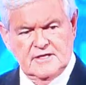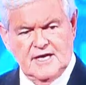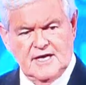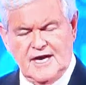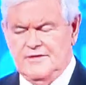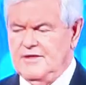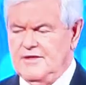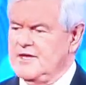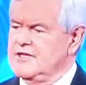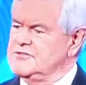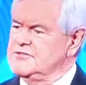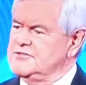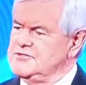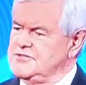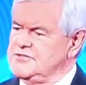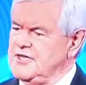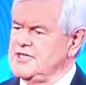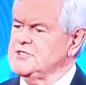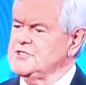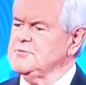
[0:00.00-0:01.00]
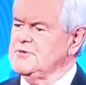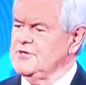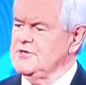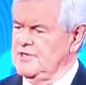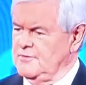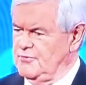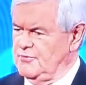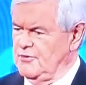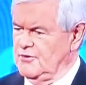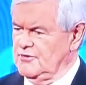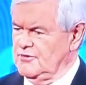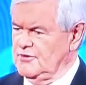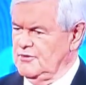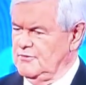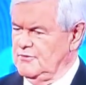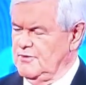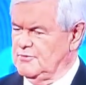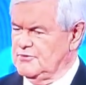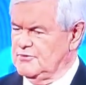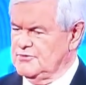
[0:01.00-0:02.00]
I think it's desperately important that
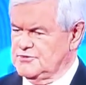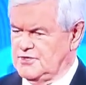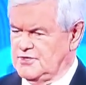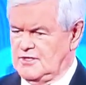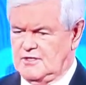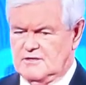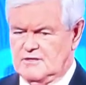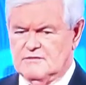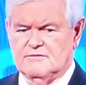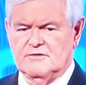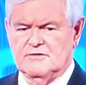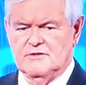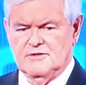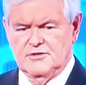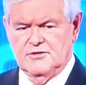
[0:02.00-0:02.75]
we preserve